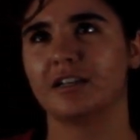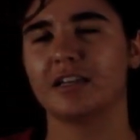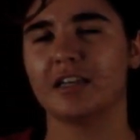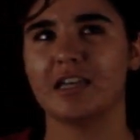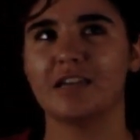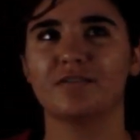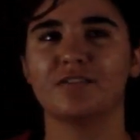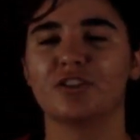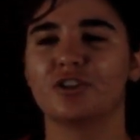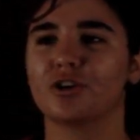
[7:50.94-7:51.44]

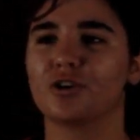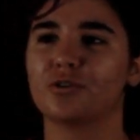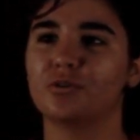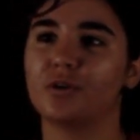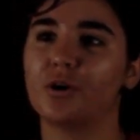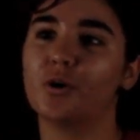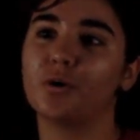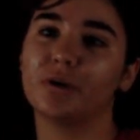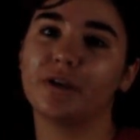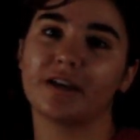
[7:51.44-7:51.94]
Even though,
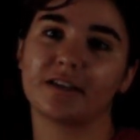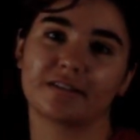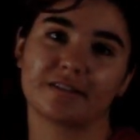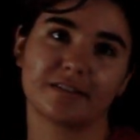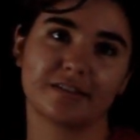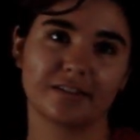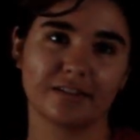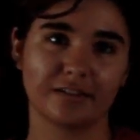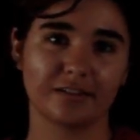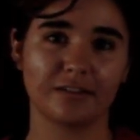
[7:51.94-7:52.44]
oh yes,
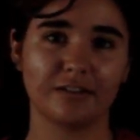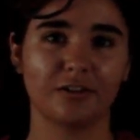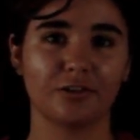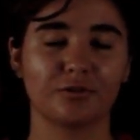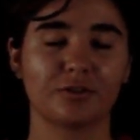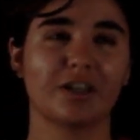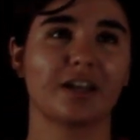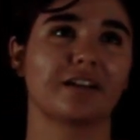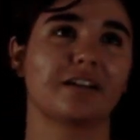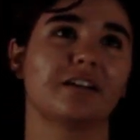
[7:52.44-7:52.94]
this is,
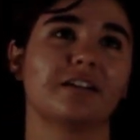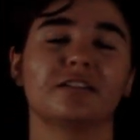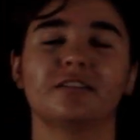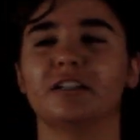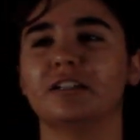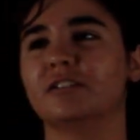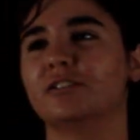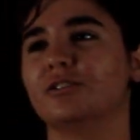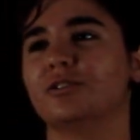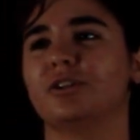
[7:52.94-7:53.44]
technically
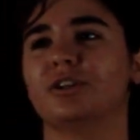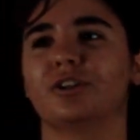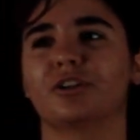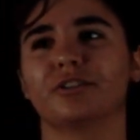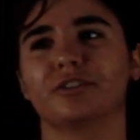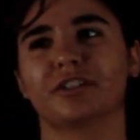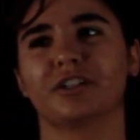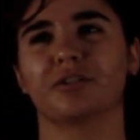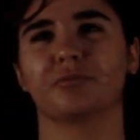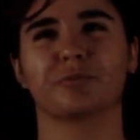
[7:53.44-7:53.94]
including
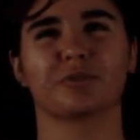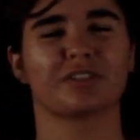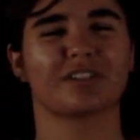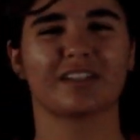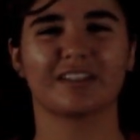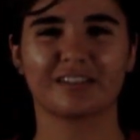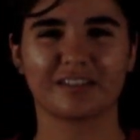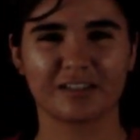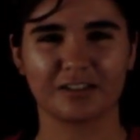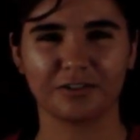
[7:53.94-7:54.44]
all the numbers,
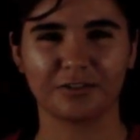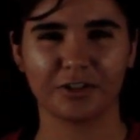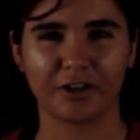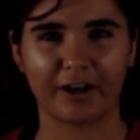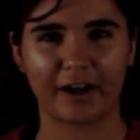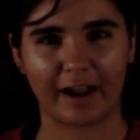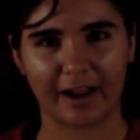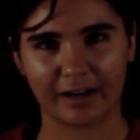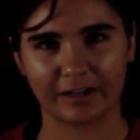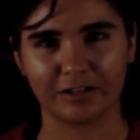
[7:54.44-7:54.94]
it's still
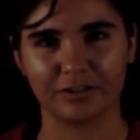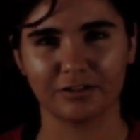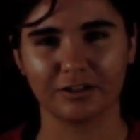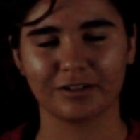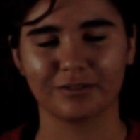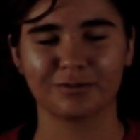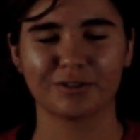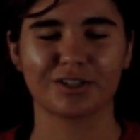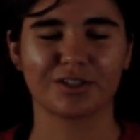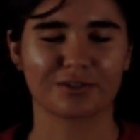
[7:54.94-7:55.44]
not
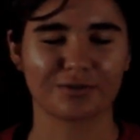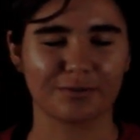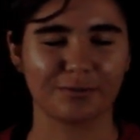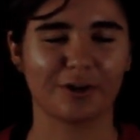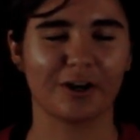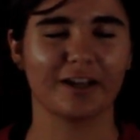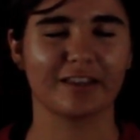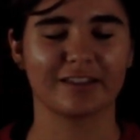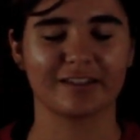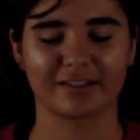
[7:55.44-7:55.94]
accurate, which is
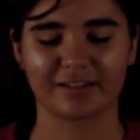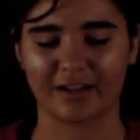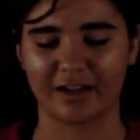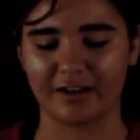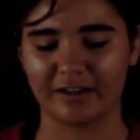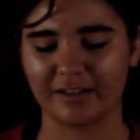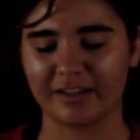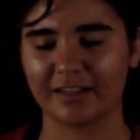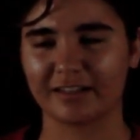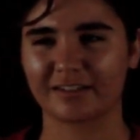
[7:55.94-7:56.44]
why this
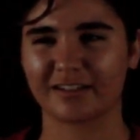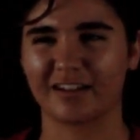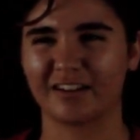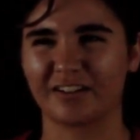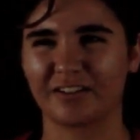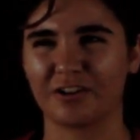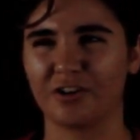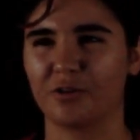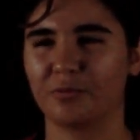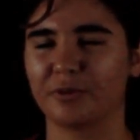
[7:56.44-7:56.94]
kind of gets kind
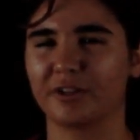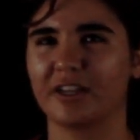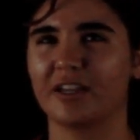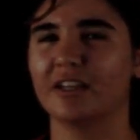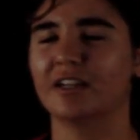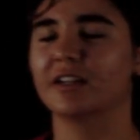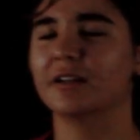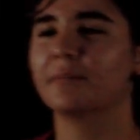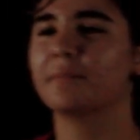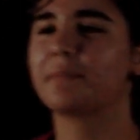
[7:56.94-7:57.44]
of
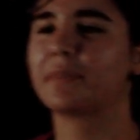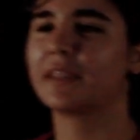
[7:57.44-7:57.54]
complicated.